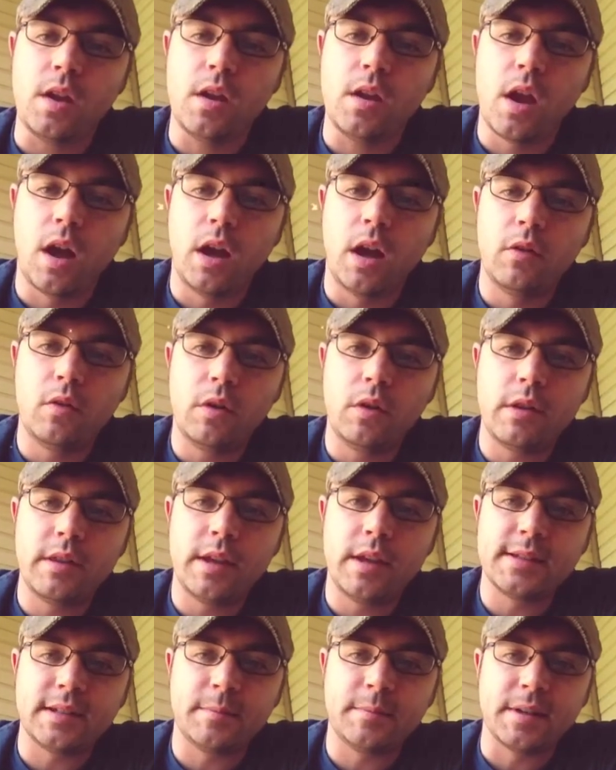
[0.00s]
One of the
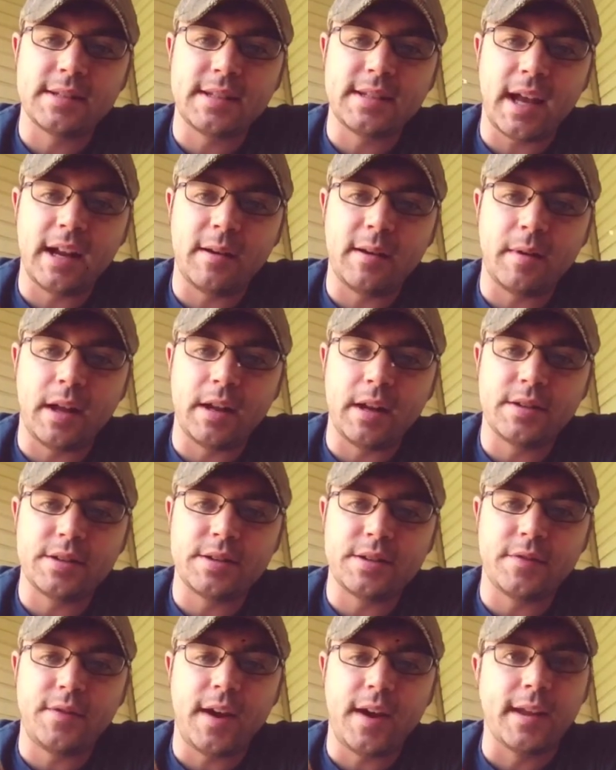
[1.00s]
things I'm excited about is
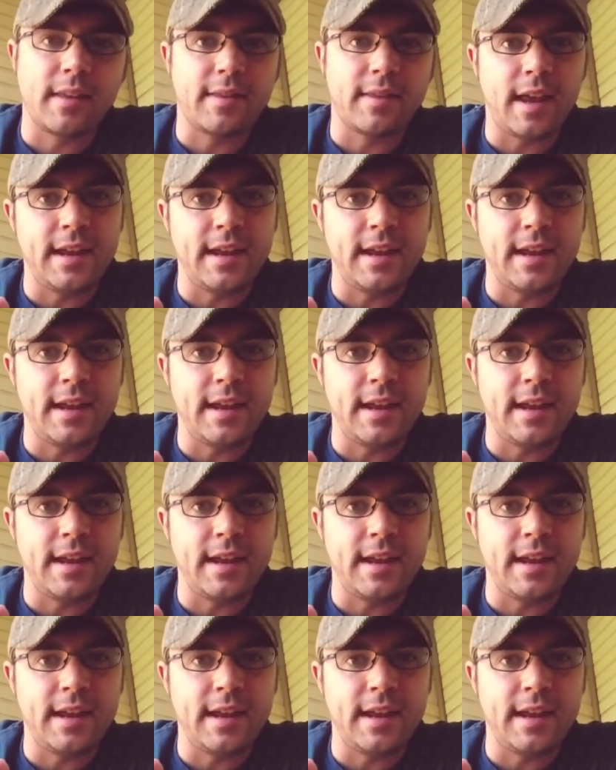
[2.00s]
just the fact that